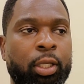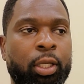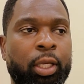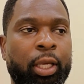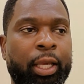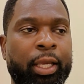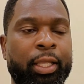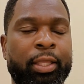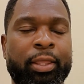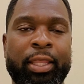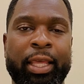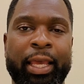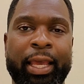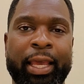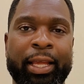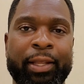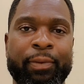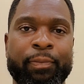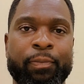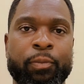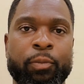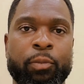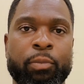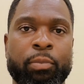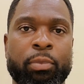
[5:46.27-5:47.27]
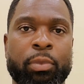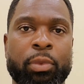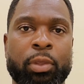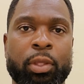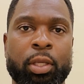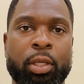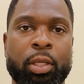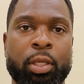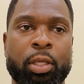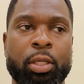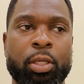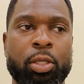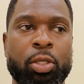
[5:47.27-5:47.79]
and that,
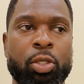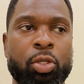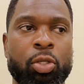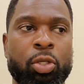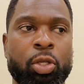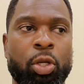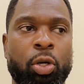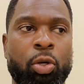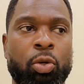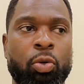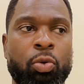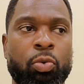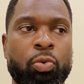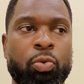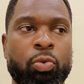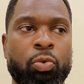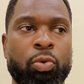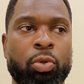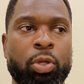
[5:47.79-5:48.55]
you know,